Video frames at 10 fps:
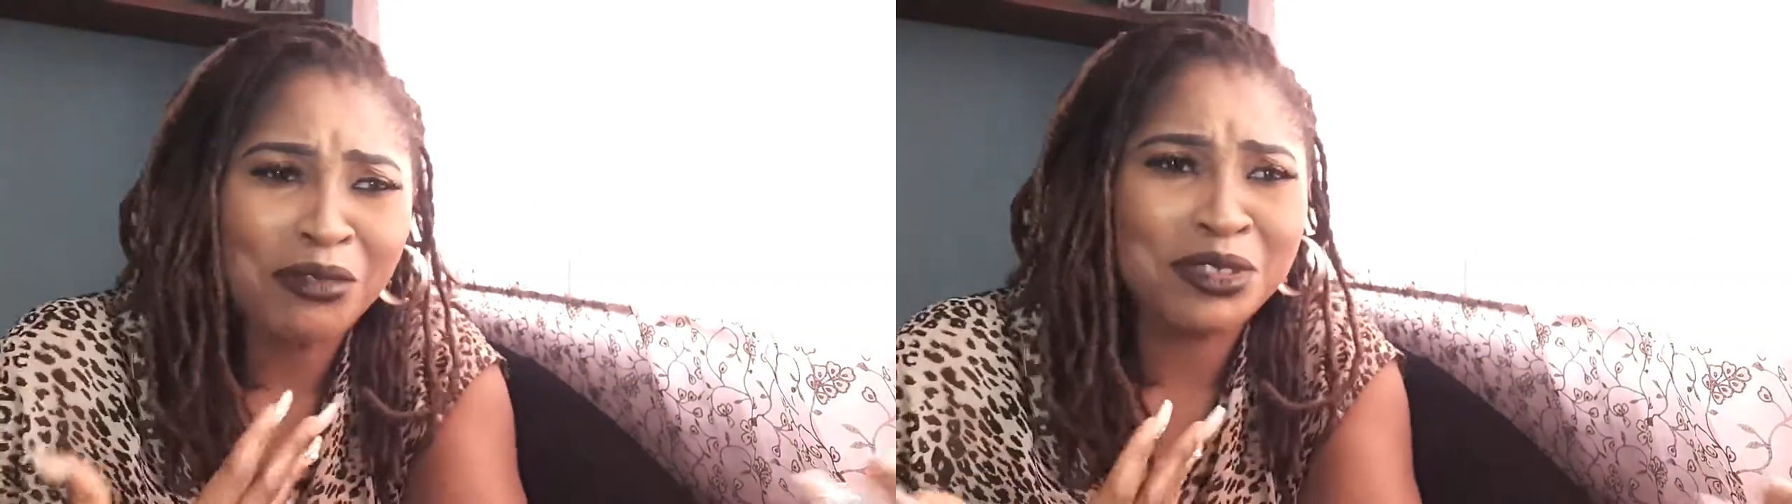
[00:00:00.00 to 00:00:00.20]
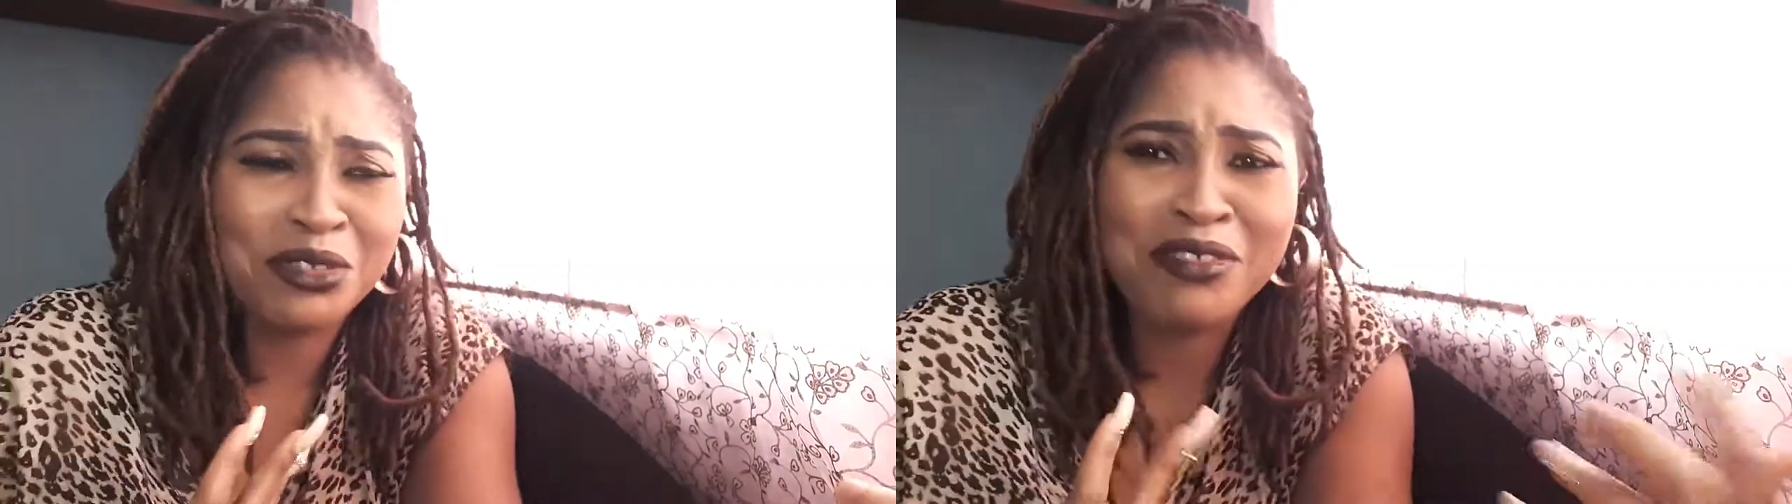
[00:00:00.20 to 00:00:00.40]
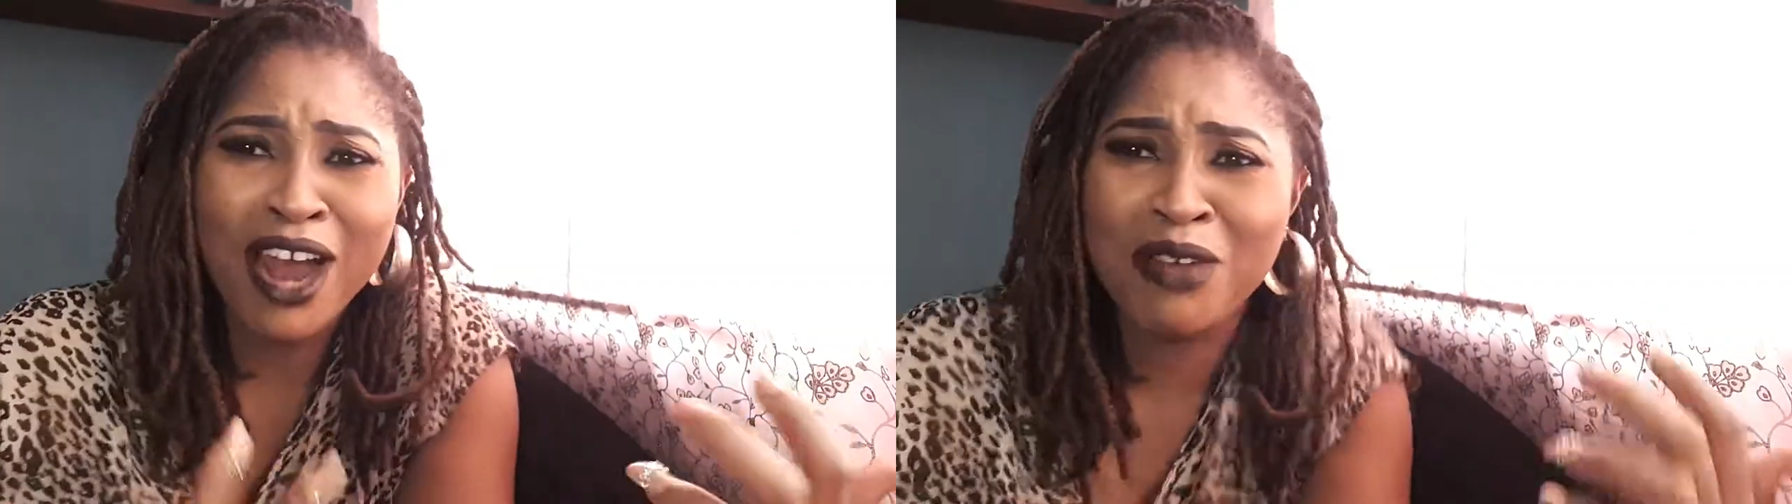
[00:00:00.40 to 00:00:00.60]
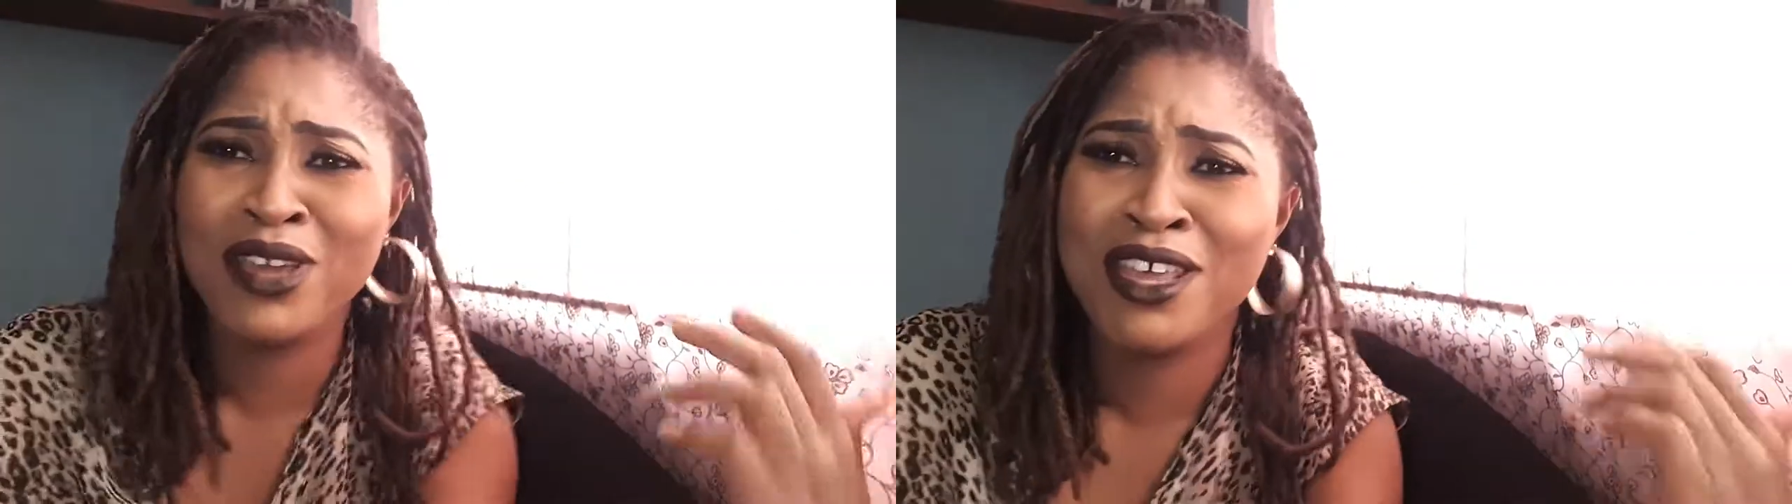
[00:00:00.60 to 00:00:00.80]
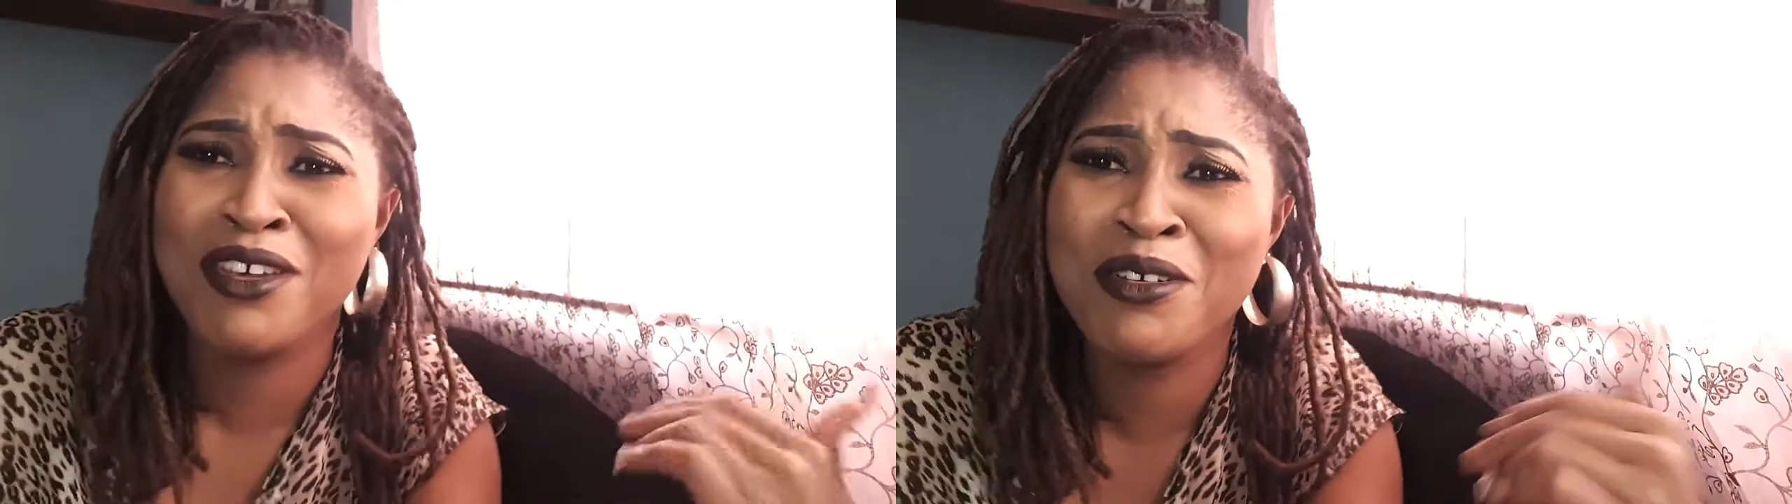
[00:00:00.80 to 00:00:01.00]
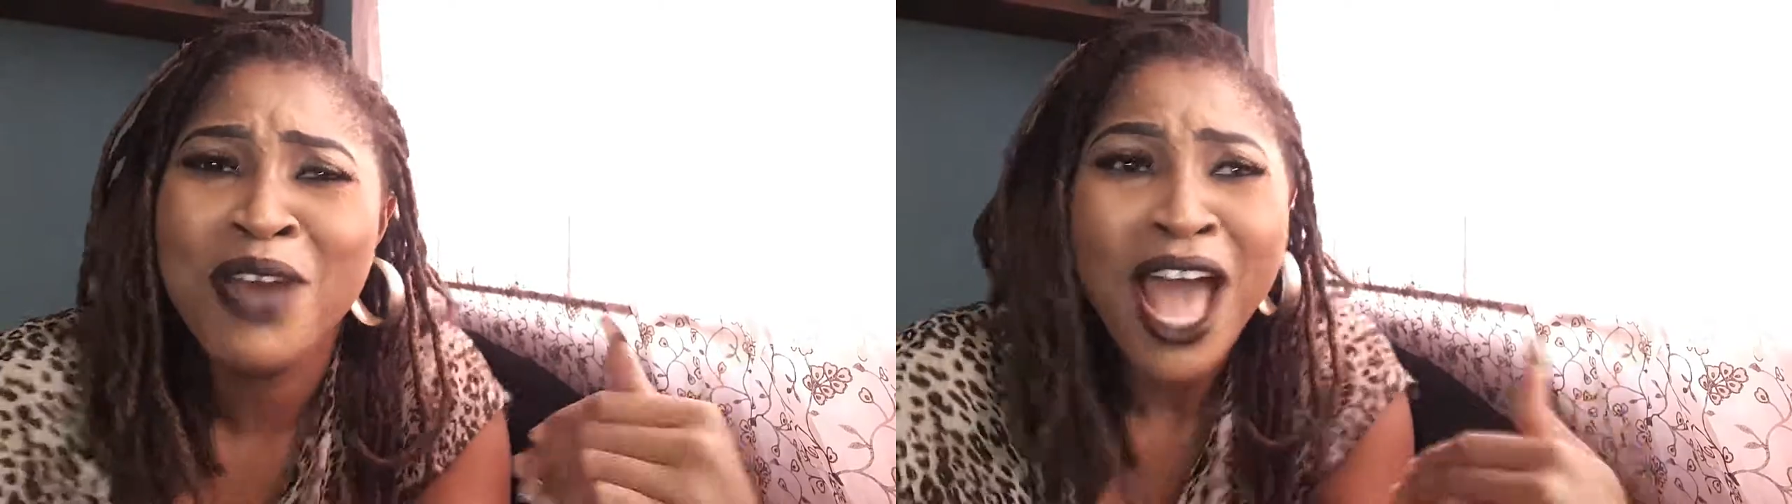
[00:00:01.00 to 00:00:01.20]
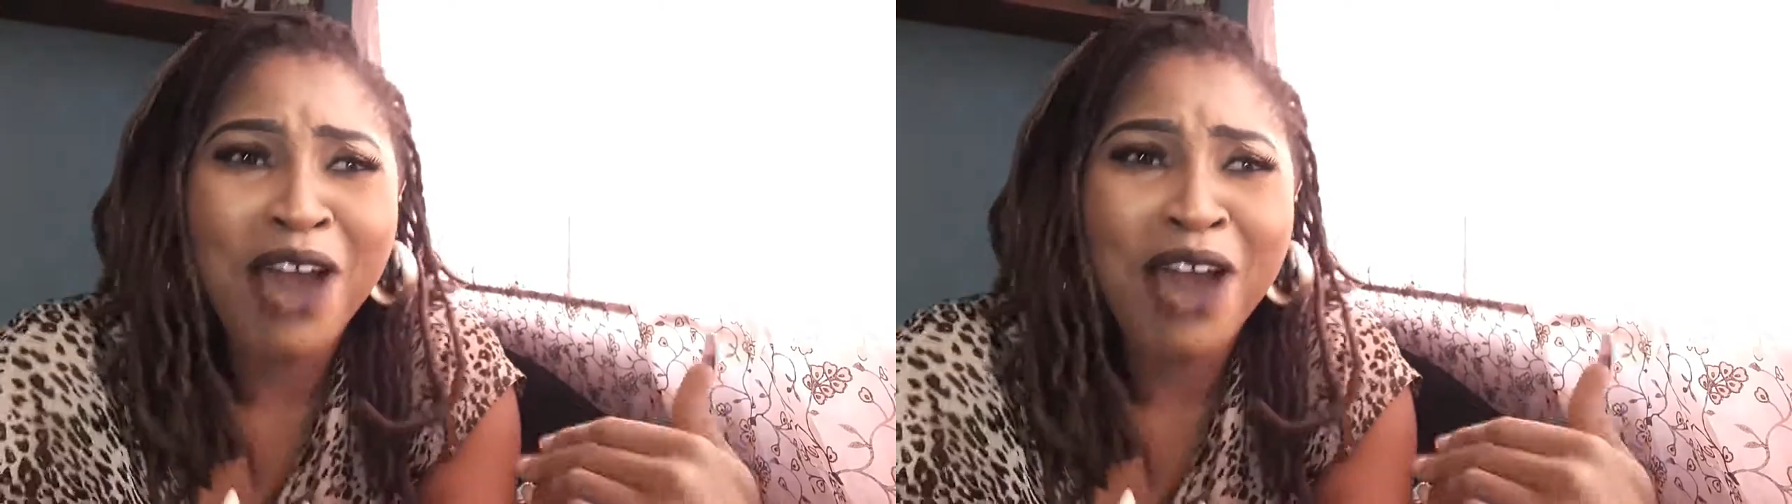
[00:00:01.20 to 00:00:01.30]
want to cry with you,